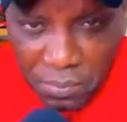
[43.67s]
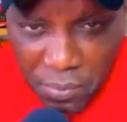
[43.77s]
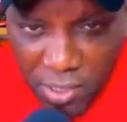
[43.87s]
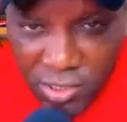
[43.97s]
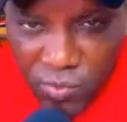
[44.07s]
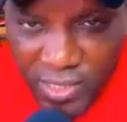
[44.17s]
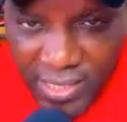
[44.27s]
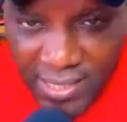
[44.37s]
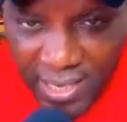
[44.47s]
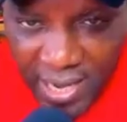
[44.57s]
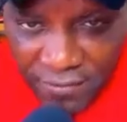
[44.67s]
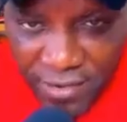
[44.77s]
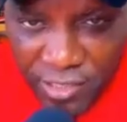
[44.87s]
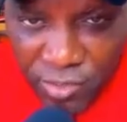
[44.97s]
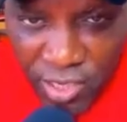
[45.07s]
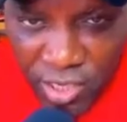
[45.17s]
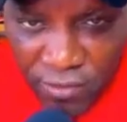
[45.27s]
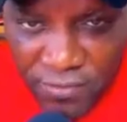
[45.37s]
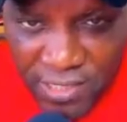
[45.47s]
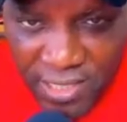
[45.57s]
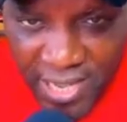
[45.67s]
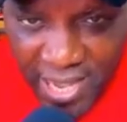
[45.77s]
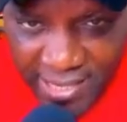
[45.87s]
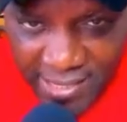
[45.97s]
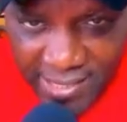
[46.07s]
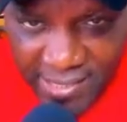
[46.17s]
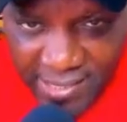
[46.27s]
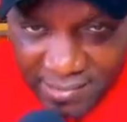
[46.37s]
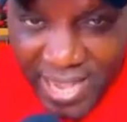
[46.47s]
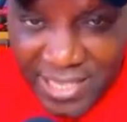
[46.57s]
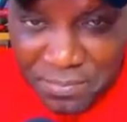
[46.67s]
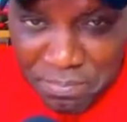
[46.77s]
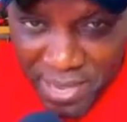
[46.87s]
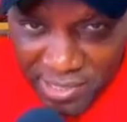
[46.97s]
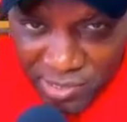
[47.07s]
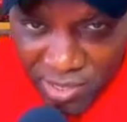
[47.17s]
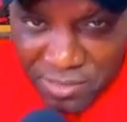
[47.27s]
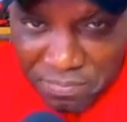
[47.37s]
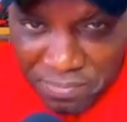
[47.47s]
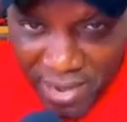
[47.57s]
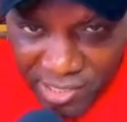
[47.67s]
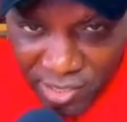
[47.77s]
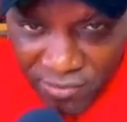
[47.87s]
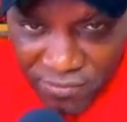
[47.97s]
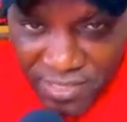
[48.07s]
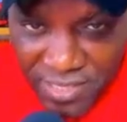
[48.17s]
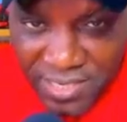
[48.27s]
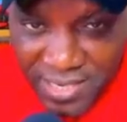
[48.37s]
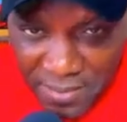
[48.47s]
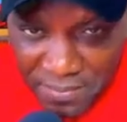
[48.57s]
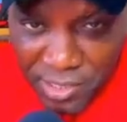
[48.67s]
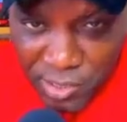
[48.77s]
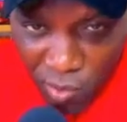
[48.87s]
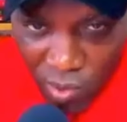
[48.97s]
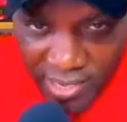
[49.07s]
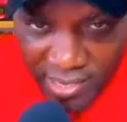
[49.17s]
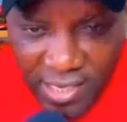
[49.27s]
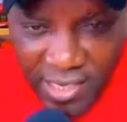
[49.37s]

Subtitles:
But with this leverage token of 3S that is based on the price of the real Bitcoin,